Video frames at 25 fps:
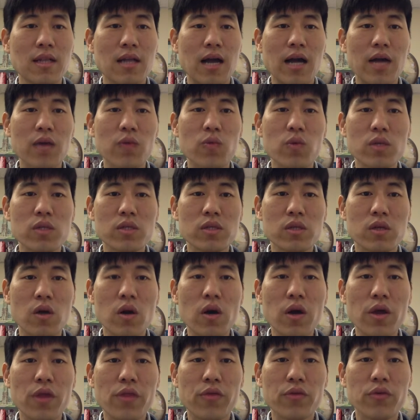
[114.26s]
I was
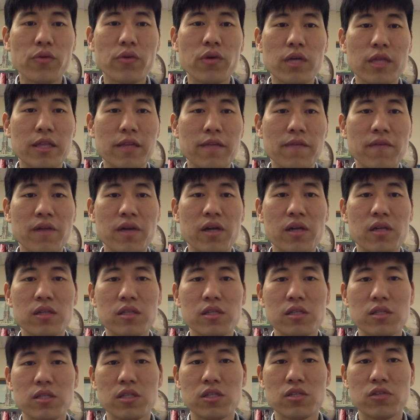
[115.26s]
going through a difficult
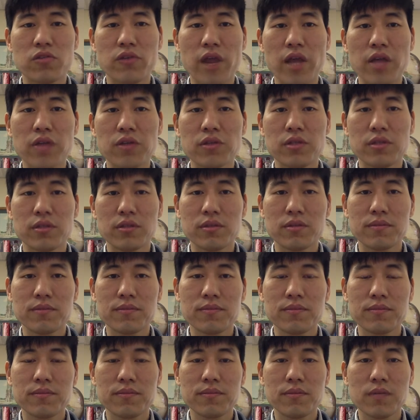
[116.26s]
situation.
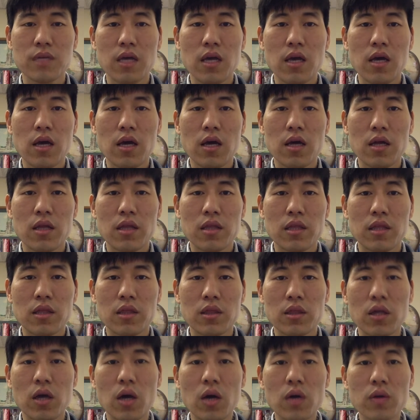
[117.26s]
The
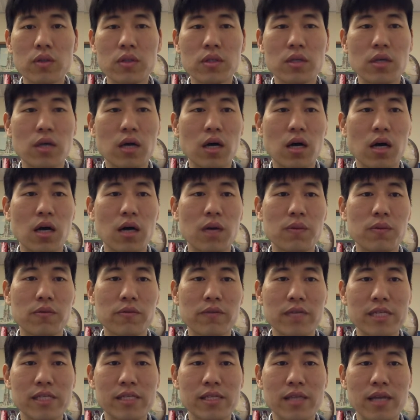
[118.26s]
thought of
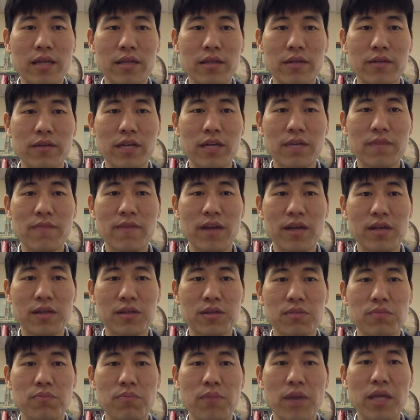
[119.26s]
recent
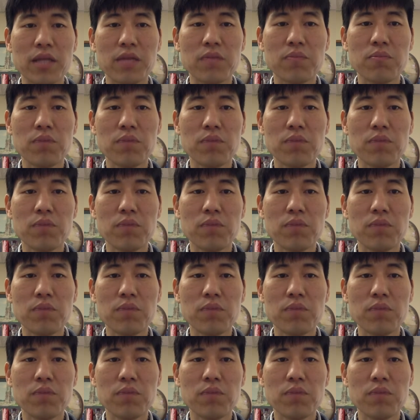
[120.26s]
events made